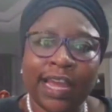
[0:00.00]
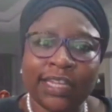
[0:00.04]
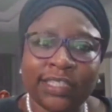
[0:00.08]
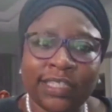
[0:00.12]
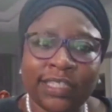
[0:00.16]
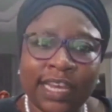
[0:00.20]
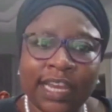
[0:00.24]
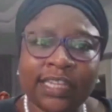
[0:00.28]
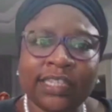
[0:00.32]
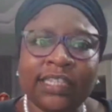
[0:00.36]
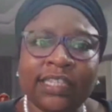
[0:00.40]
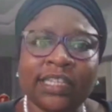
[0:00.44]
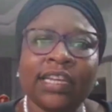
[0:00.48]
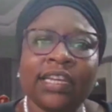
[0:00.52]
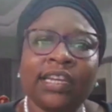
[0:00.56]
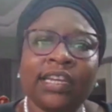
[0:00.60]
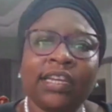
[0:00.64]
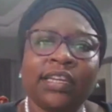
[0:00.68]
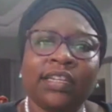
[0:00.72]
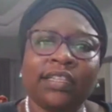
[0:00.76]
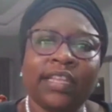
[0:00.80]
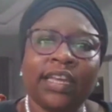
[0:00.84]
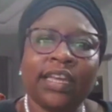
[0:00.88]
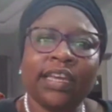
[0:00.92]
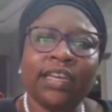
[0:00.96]
Like I
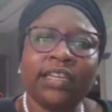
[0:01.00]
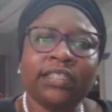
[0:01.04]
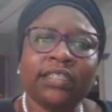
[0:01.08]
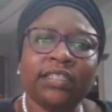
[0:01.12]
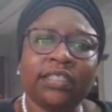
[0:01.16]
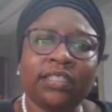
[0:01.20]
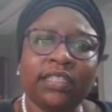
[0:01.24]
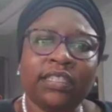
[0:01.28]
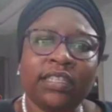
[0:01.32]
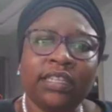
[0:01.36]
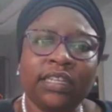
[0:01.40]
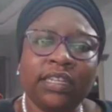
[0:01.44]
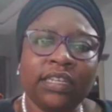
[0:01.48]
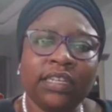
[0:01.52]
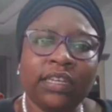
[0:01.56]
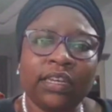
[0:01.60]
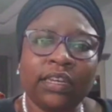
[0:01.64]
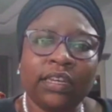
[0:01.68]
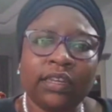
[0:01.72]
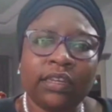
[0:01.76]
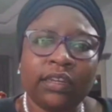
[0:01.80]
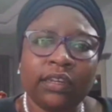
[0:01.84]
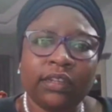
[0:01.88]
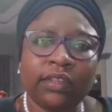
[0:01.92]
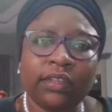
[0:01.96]
said, there is
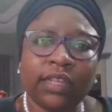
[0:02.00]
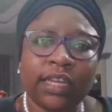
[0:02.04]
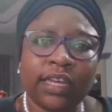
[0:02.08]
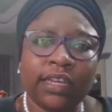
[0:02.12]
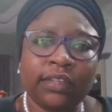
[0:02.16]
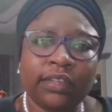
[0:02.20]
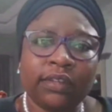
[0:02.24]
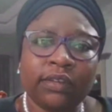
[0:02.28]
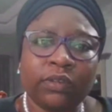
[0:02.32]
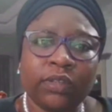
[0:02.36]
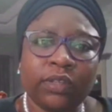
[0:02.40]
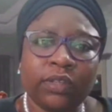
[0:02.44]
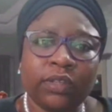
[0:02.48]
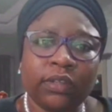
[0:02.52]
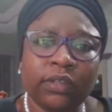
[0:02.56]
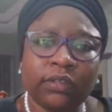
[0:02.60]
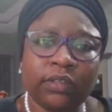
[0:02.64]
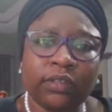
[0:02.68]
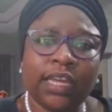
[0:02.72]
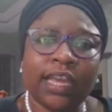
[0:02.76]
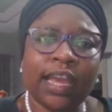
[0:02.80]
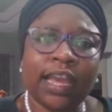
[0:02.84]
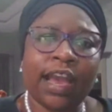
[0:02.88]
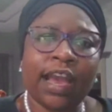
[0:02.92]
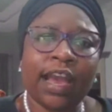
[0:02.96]

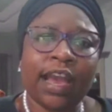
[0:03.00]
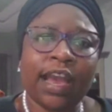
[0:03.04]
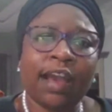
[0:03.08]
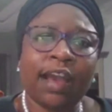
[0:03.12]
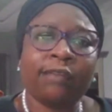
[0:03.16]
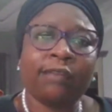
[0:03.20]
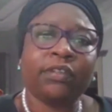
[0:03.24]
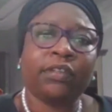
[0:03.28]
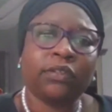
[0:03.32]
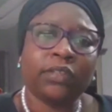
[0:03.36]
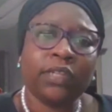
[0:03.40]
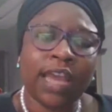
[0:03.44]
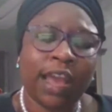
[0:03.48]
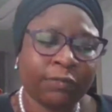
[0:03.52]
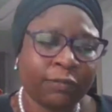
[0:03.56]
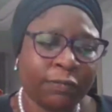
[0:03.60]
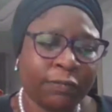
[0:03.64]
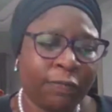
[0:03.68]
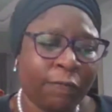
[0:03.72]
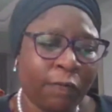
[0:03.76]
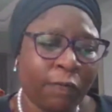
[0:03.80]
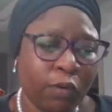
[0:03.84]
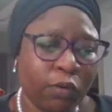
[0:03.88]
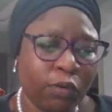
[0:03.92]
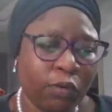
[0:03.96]
they have
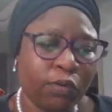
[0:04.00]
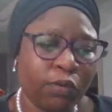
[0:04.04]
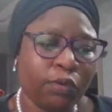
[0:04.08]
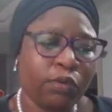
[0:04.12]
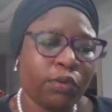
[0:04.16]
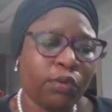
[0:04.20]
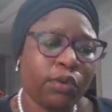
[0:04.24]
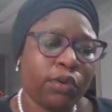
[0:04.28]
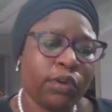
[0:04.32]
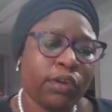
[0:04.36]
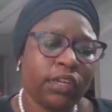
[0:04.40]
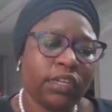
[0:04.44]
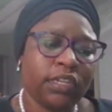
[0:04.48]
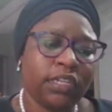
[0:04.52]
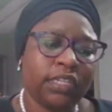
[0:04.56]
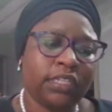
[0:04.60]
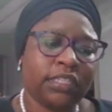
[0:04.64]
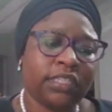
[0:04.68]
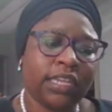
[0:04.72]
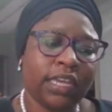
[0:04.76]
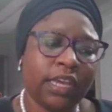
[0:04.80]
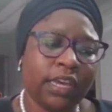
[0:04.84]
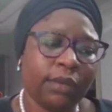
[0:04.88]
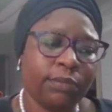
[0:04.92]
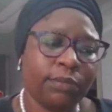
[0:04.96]
to follow
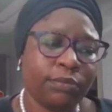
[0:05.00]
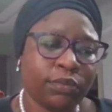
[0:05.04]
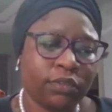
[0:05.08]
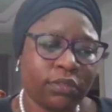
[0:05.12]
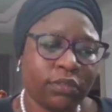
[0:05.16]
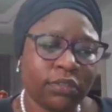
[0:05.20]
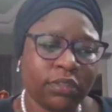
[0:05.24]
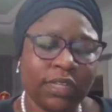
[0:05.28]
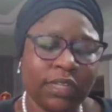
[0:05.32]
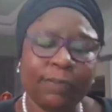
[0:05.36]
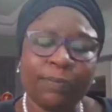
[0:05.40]
the terms.